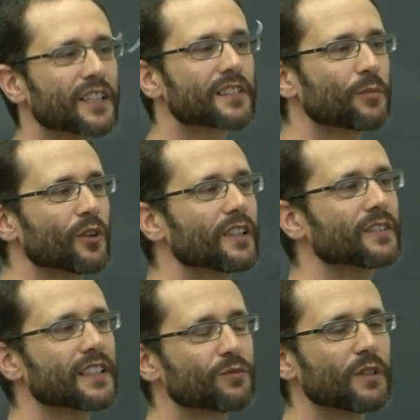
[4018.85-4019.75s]
the spoiler
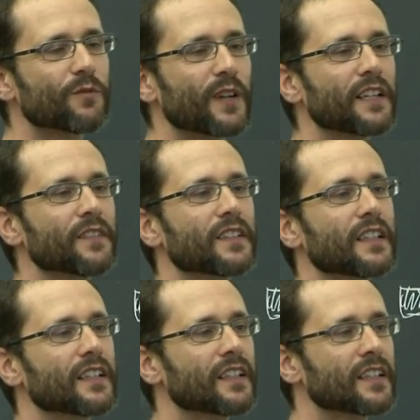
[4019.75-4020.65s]
that we'll find a,
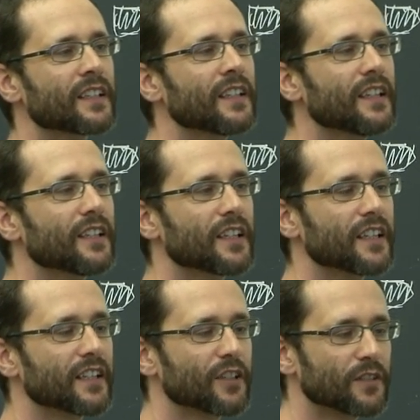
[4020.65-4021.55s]
uh,
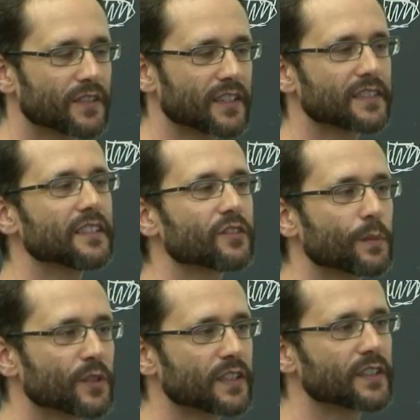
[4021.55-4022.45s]
a uh, succinct
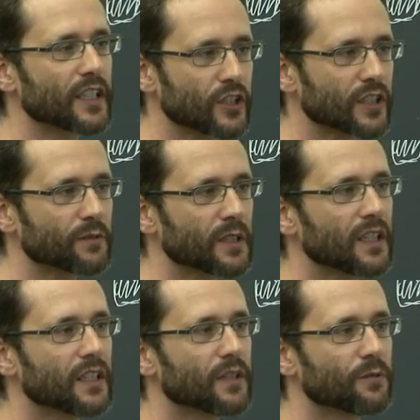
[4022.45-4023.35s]
representation
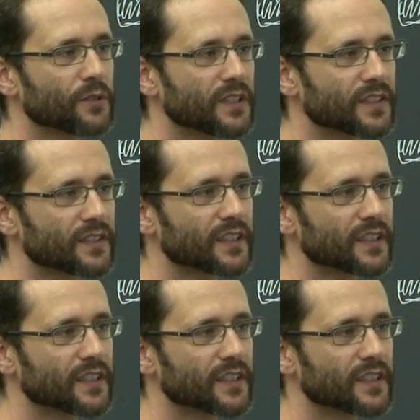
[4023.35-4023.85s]
for this